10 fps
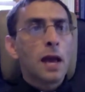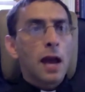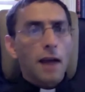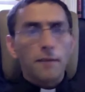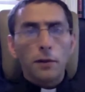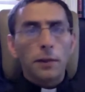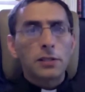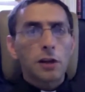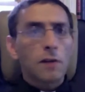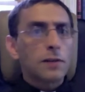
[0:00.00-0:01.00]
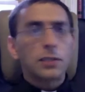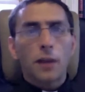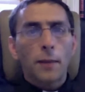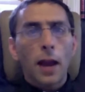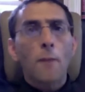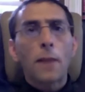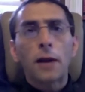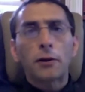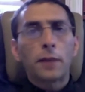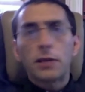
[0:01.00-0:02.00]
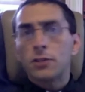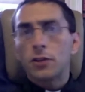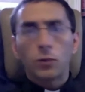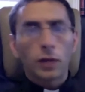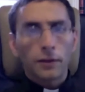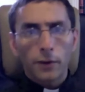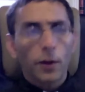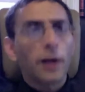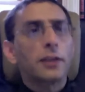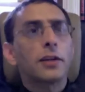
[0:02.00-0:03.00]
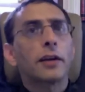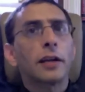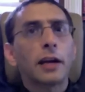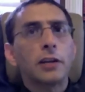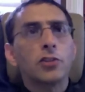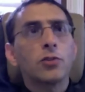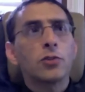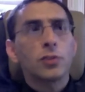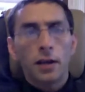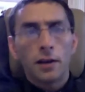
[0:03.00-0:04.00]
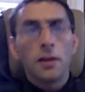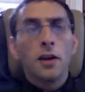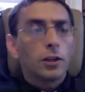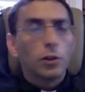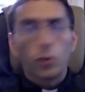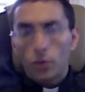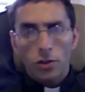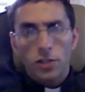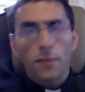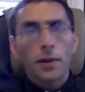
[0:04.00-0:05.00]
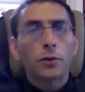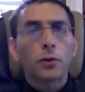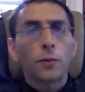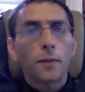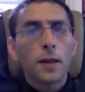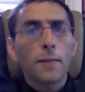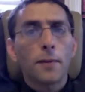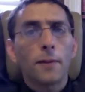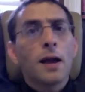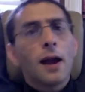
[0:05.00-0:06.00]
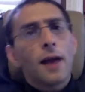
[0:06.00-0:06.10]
I view myself as somehow better based on whatever criteria I choose than you or some other group of people.